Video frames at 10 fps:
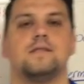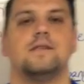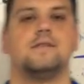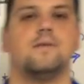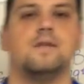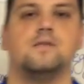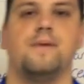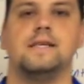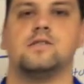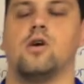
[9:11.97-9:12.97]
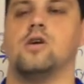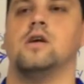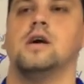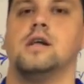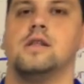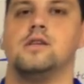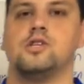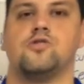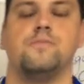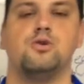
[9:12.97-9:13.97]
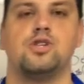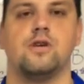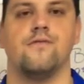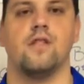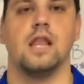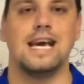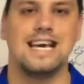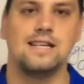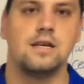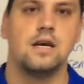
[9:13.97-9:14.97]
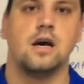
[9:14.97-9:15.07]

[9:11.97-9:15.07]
system that's based on the distribution of land.